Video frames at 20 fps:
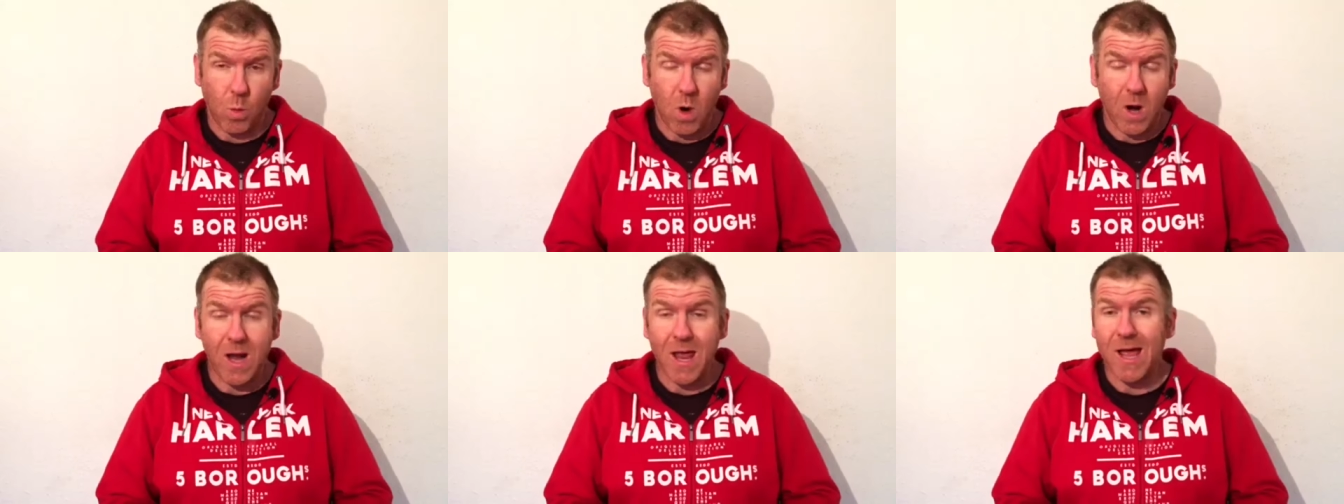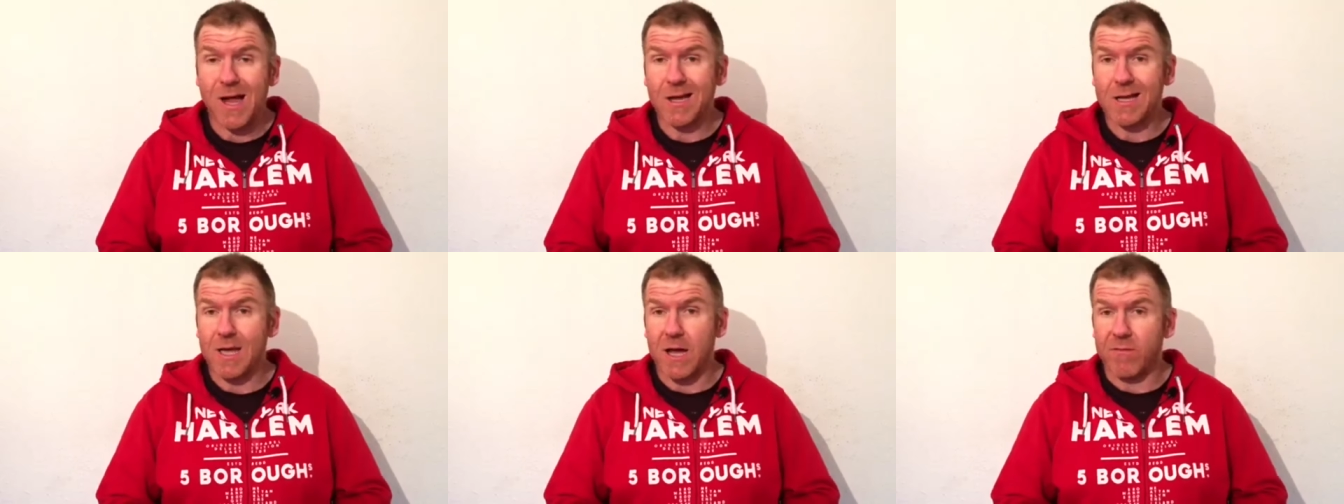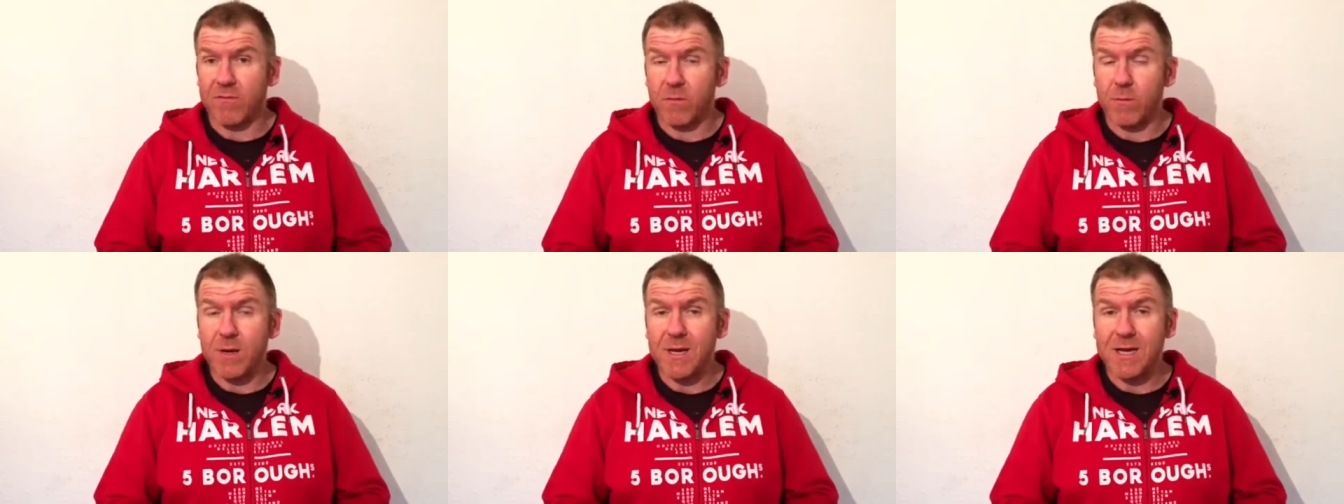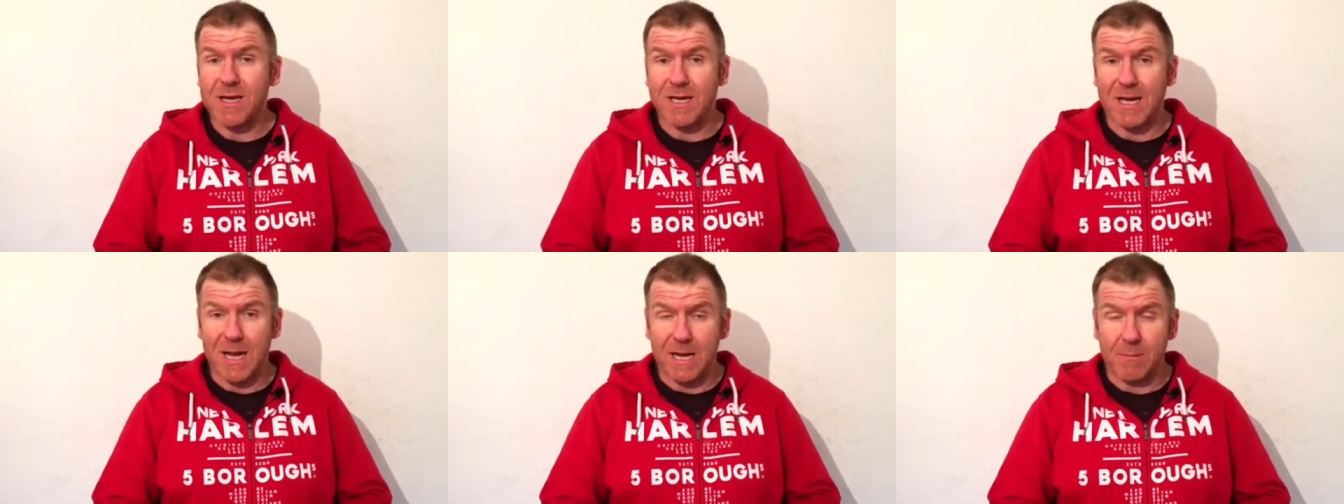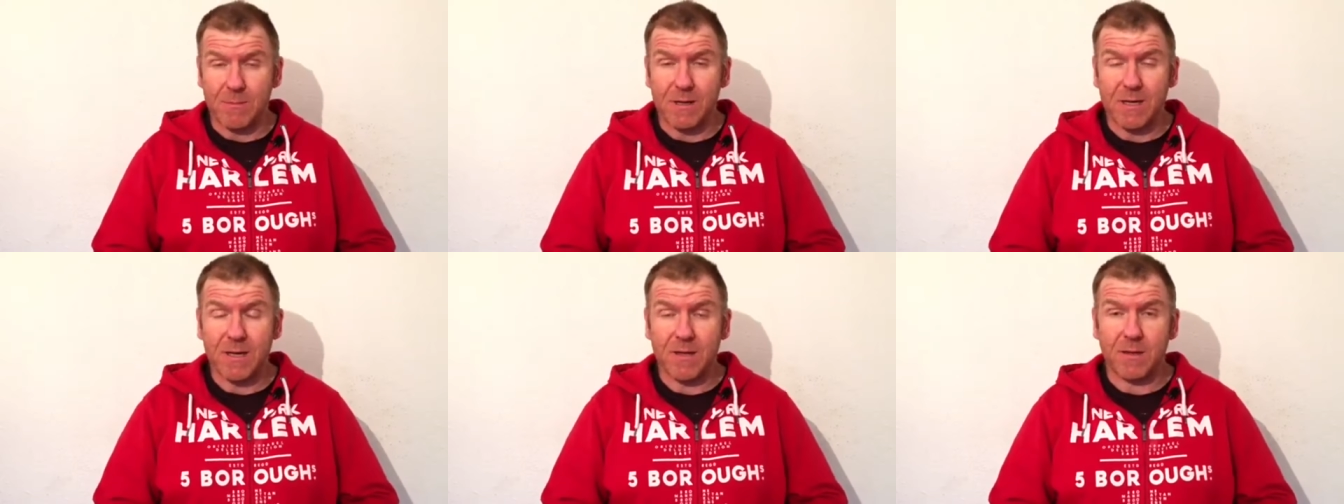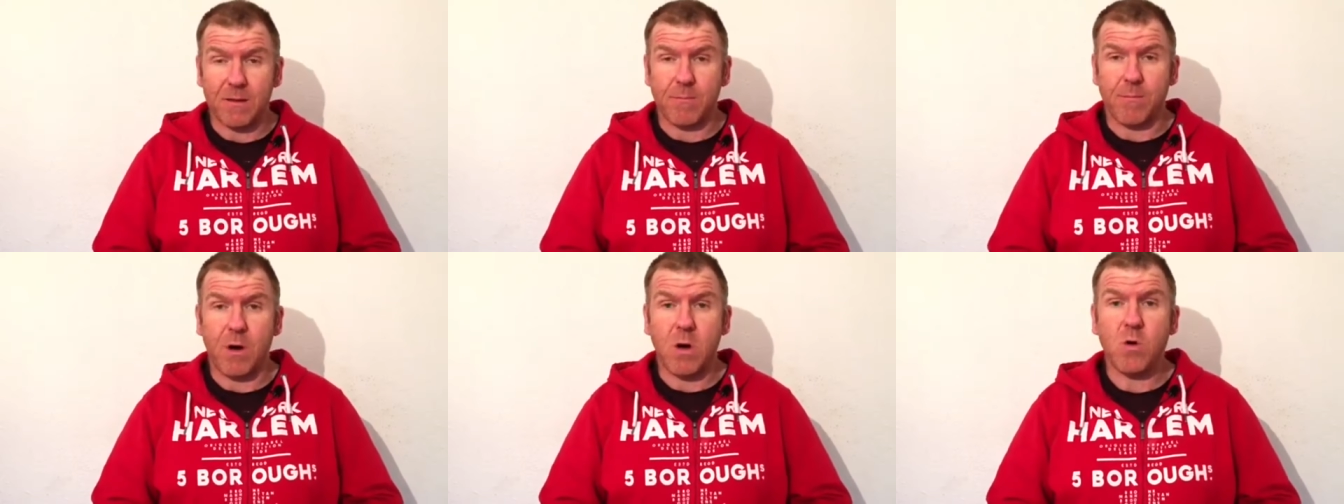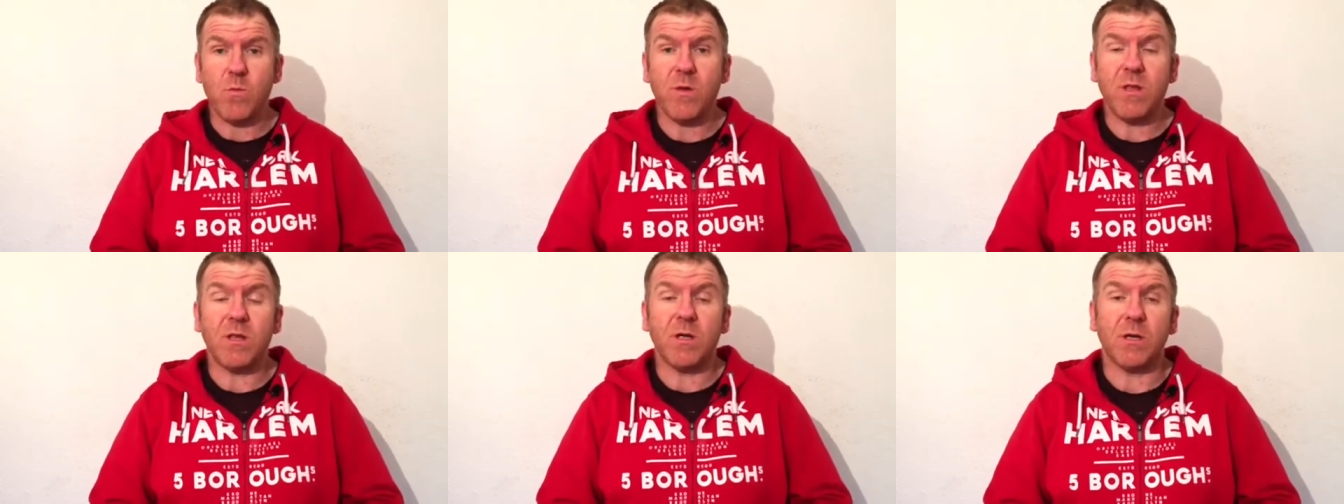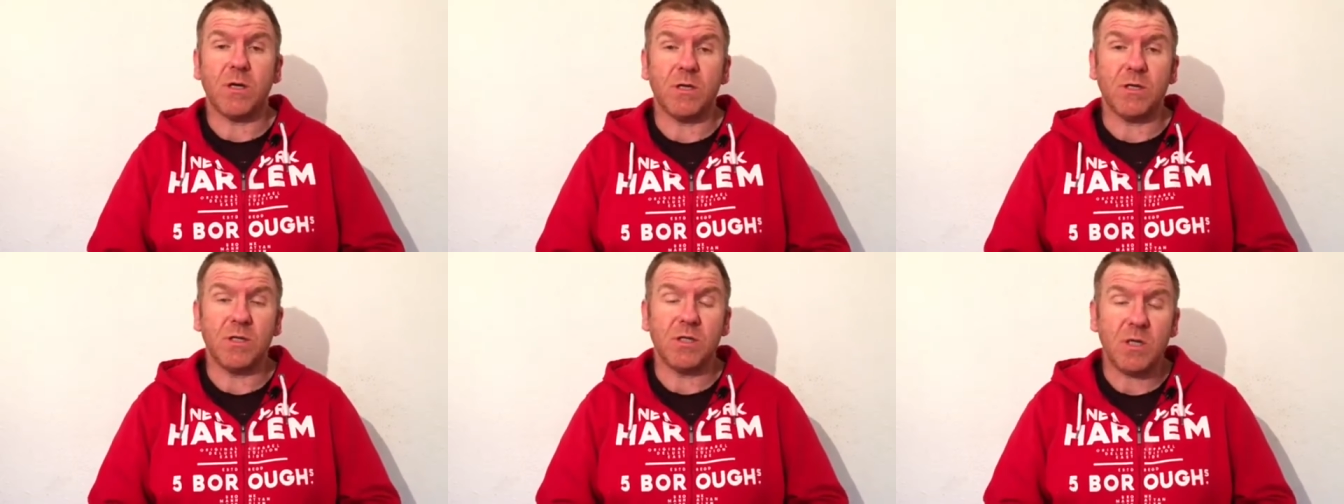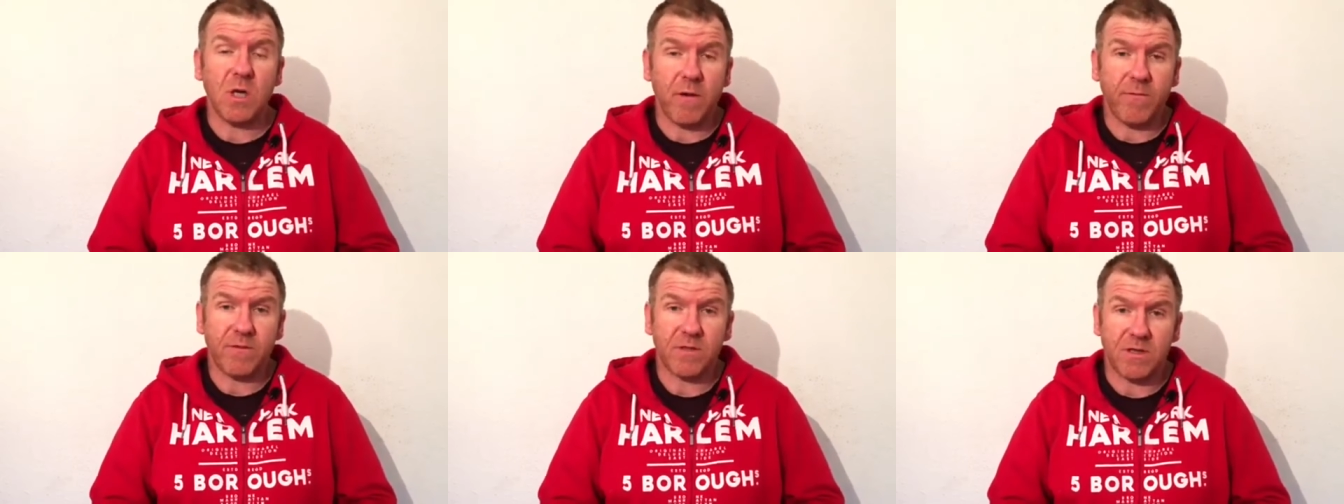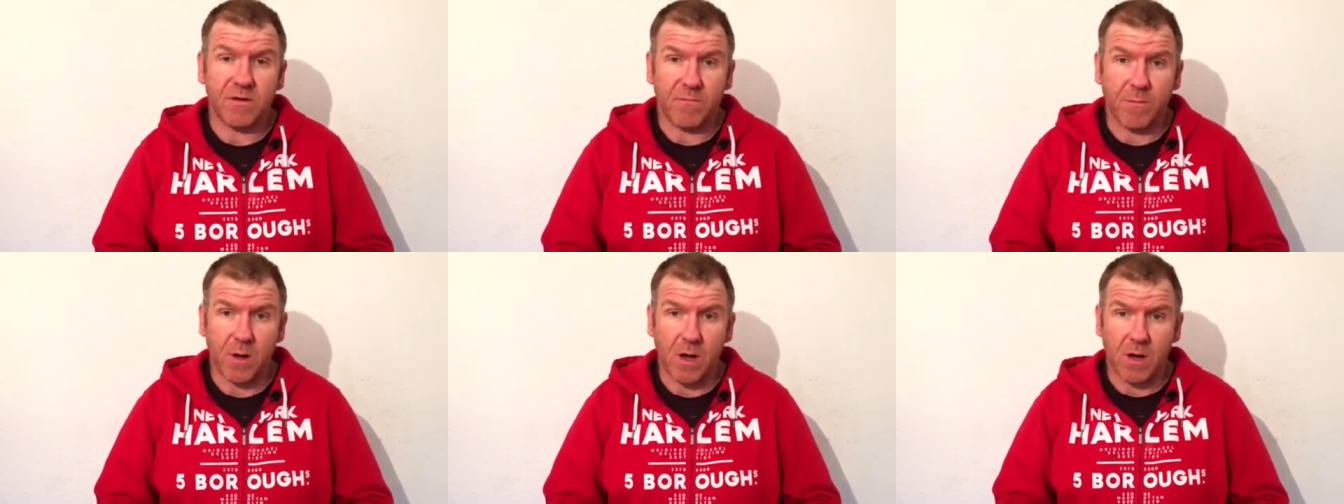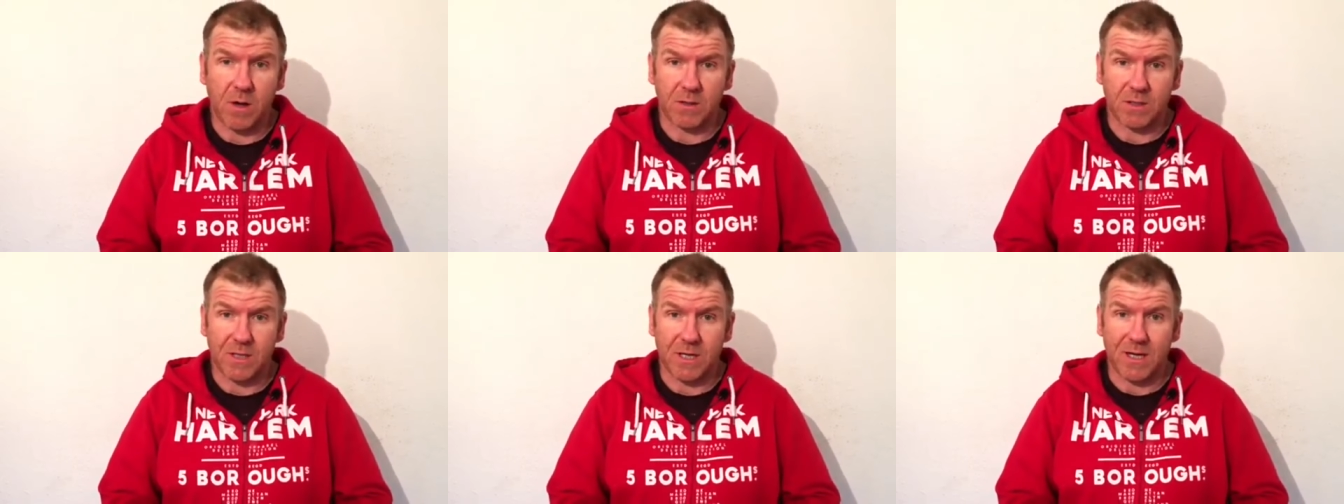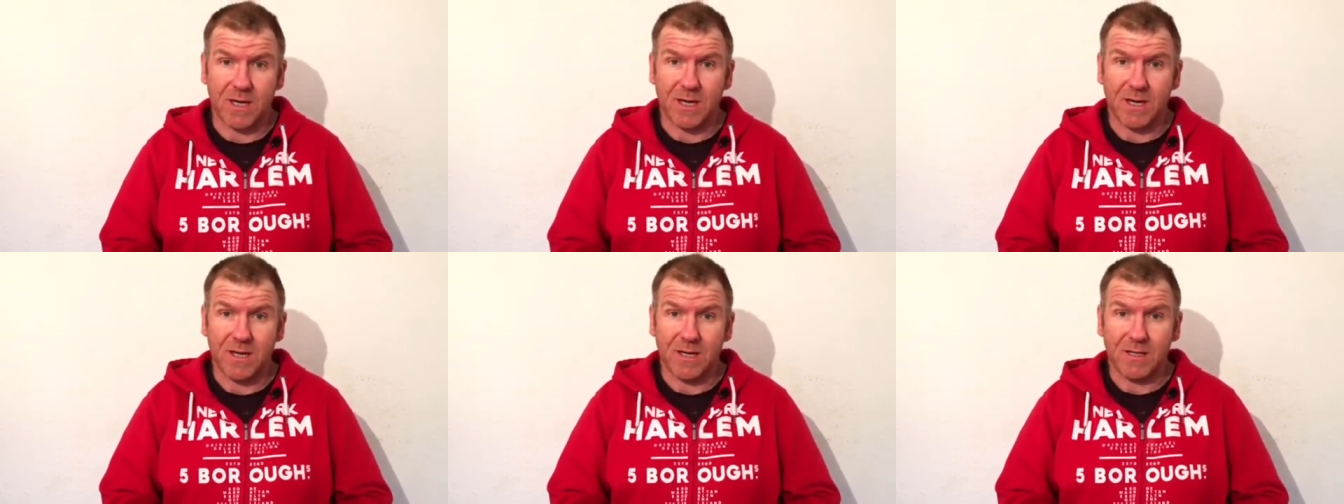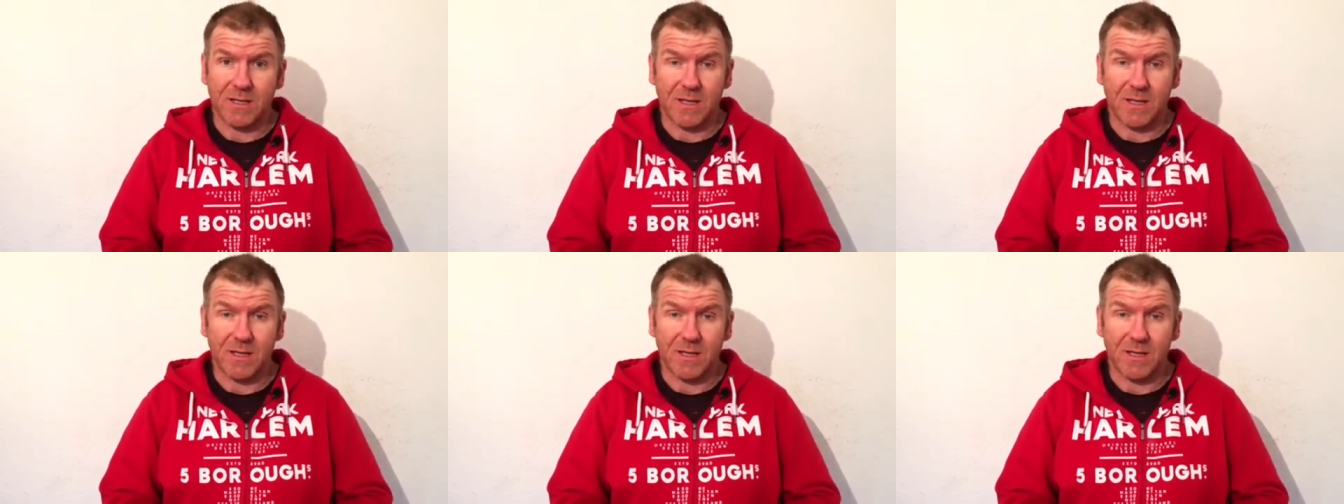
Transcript: while our government, namely at the moment the Conservative Party,